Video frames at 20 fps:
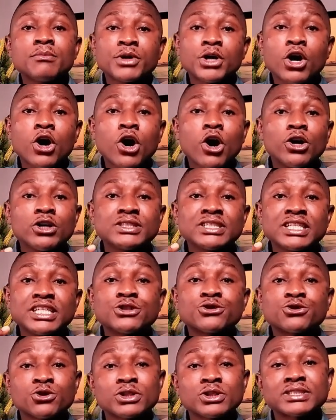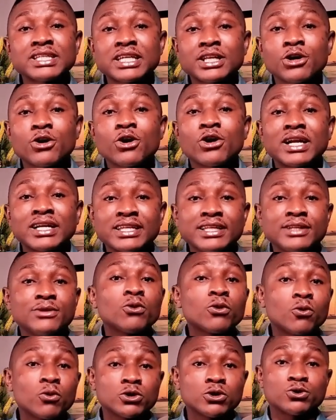Because he trusted God and did
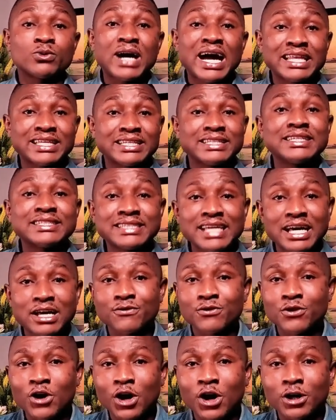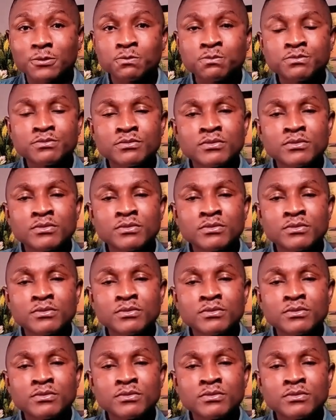what was right in the sight of God.